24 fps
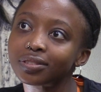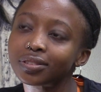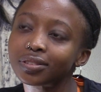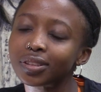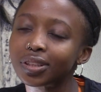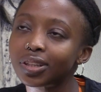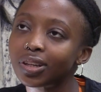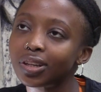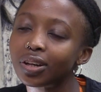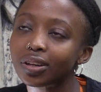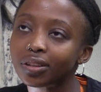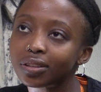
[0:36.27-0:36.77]

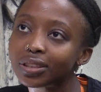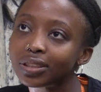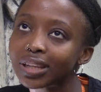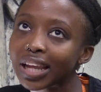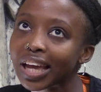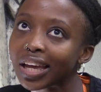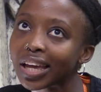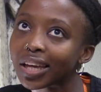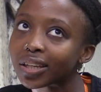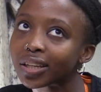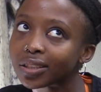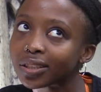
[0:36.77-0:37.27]
You know,
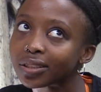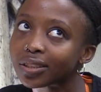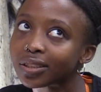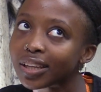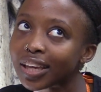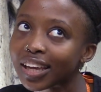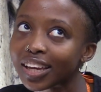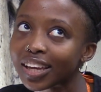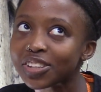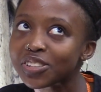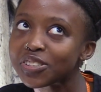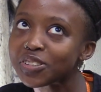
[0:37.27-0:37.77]
like,
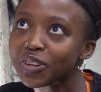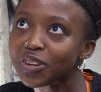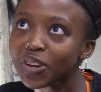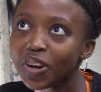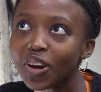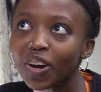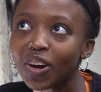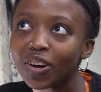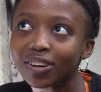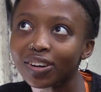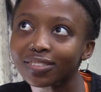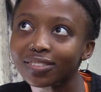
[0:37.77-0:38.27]
get to
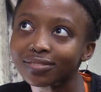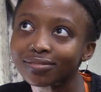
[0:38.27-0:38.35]
know.